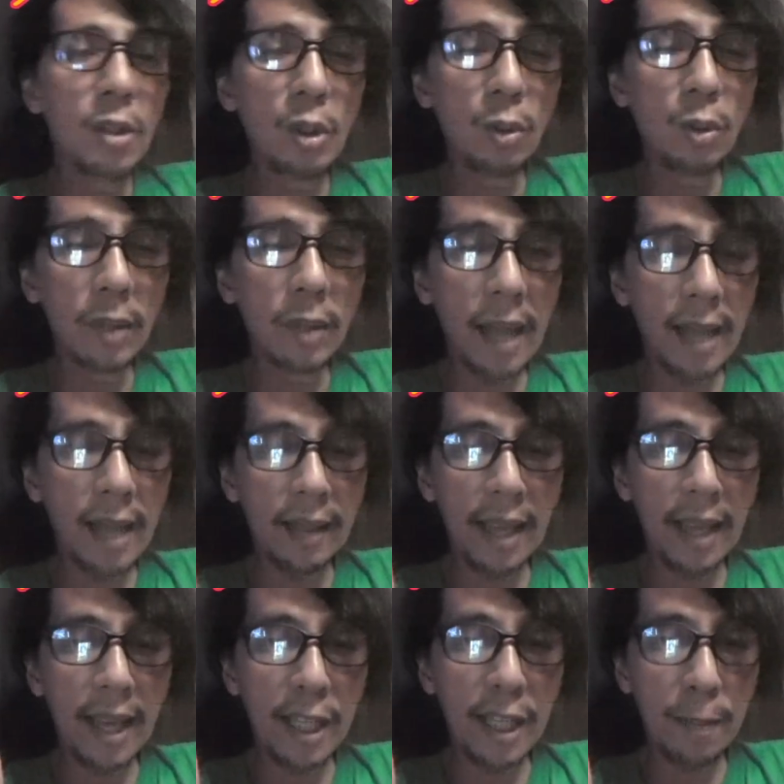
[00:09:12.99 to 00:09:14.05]
you can't
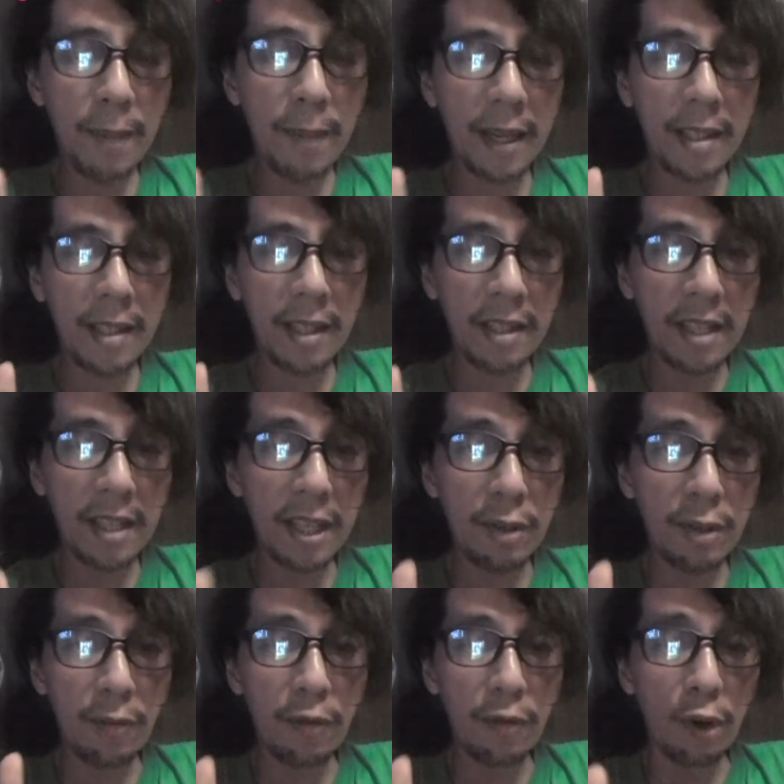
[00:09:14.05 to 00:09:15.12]
expect
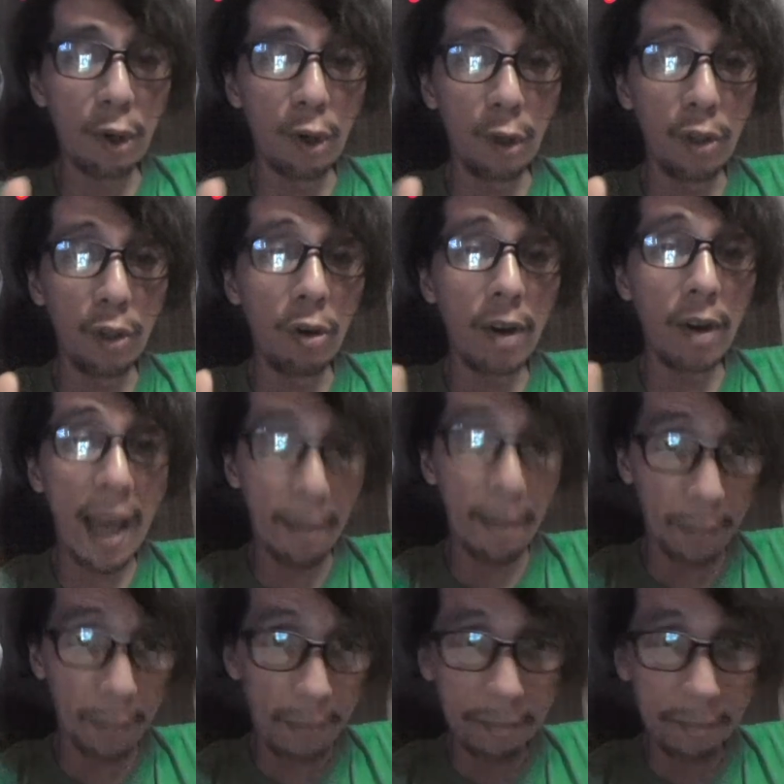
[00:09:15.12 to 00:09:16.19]
success to fall on your
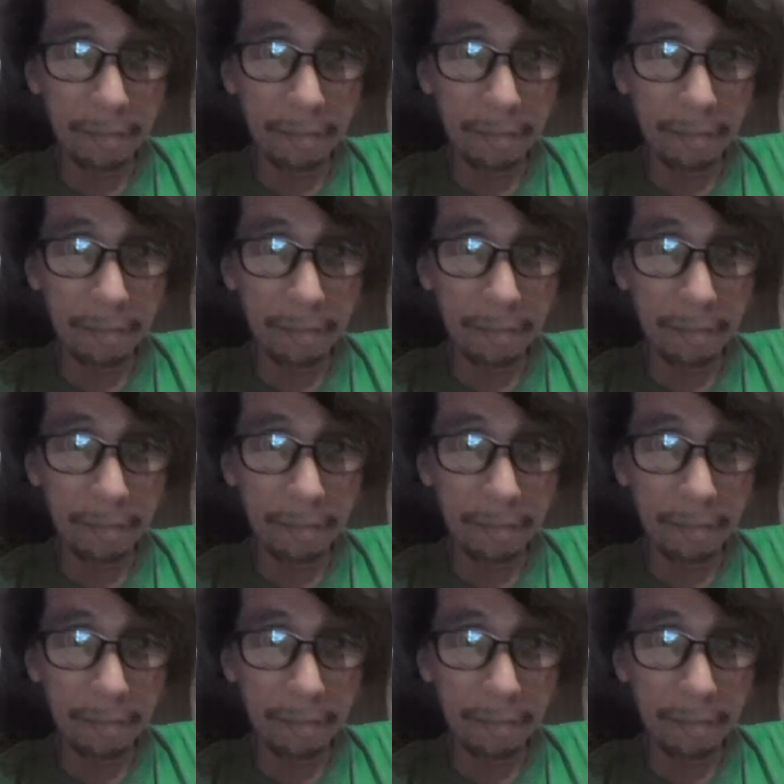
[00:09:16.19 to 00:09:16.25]
lap.